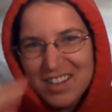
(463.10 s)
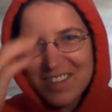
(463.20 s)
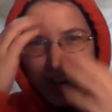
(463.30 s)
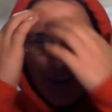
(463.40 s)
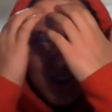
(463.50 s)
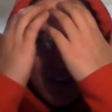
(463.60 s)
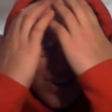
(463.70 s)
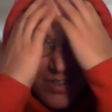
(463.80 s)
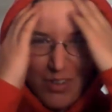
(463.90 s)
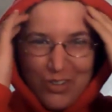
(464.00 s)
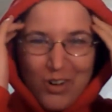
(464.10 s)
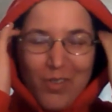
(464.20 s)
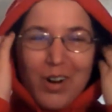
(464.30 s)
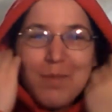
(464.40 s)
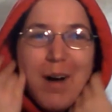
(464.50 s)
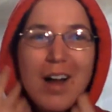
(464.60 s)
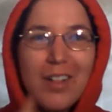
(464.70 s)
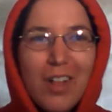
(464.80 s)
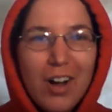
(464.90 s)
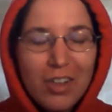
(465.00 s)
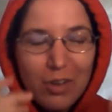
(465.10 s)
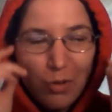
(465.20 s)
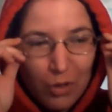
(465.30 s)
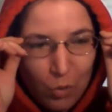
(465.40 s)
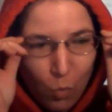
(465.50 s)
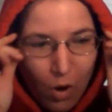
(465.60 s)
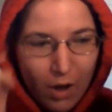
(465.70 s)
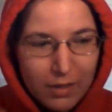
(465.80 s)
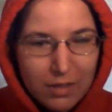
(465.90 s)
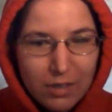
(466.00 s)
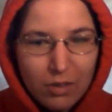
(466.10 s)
So you don't want a monologue. You want